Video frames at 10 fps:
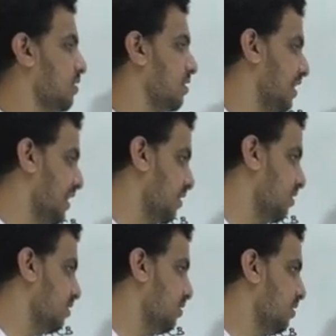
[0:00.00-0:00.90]

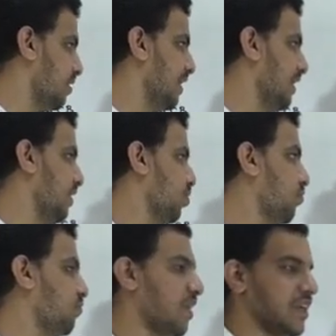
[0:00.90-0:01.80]
then area
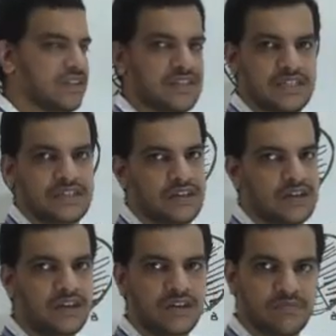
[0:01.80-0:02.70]
of minor sector
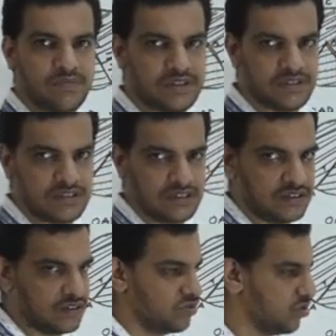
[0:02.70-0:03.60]
and major sector.